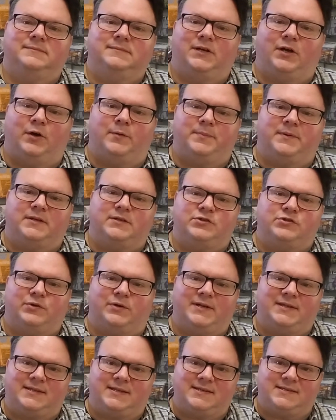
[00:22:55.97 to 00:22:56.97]
Hope you
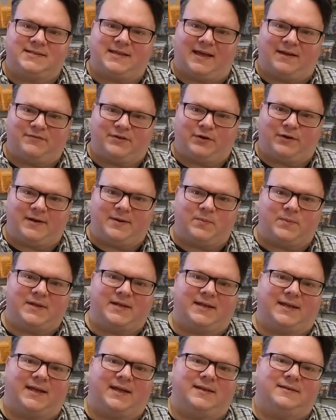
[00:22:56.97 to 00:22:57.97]
enjoyed this. Have a great
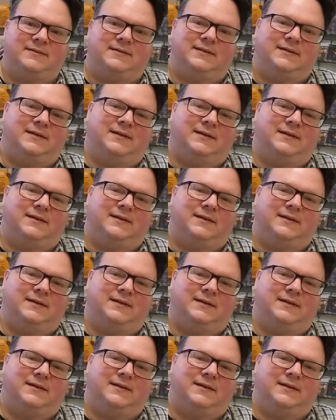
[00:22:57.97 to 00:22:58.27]
weekend.